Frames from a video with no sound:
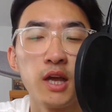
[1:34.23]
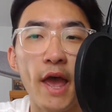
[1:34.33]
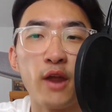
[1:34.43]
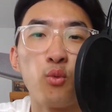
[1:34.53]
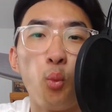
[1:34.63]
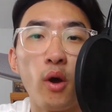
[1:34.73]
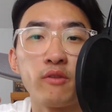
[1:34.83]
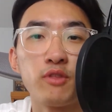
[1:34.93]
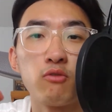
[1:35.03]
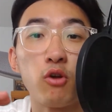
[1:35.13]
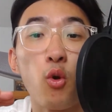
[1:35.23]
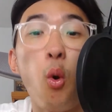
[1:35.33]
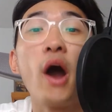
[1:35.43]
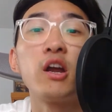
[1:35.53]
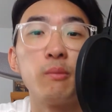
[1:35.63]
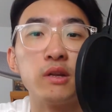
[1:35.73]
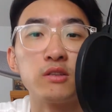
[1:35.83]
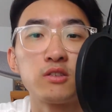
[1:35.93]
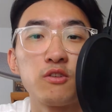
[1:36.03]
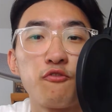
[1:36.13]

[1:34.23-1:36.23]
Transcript: and one of the requirements